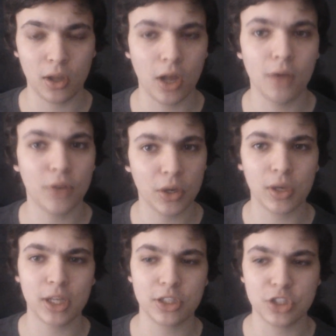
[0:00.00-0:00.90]
Vinyl
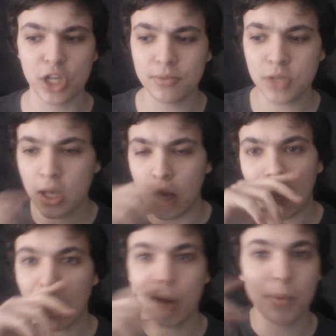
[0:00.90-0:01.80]
Collector James,
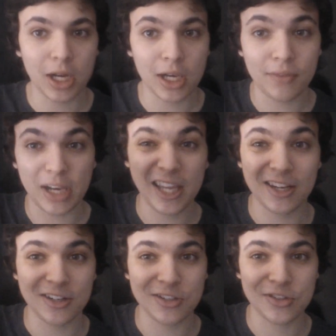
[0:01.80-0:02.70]
I'm going to leave a link
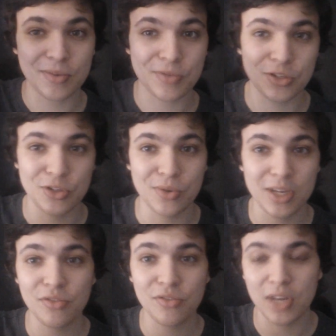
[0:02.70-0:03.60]
in the description to
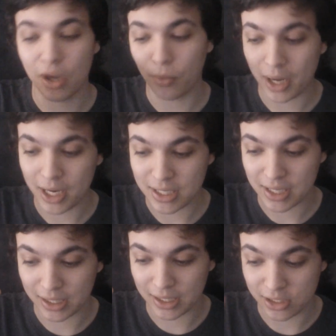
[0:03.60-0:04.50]
his video where he
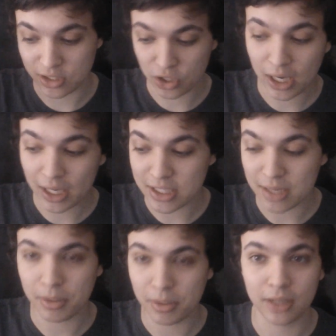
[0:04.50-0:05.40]
done his entire Led
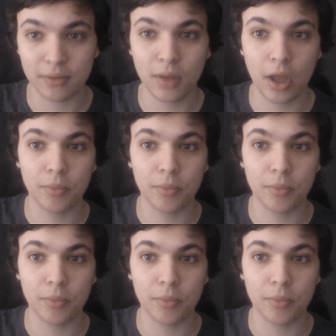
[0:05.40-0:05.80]
Zeppelin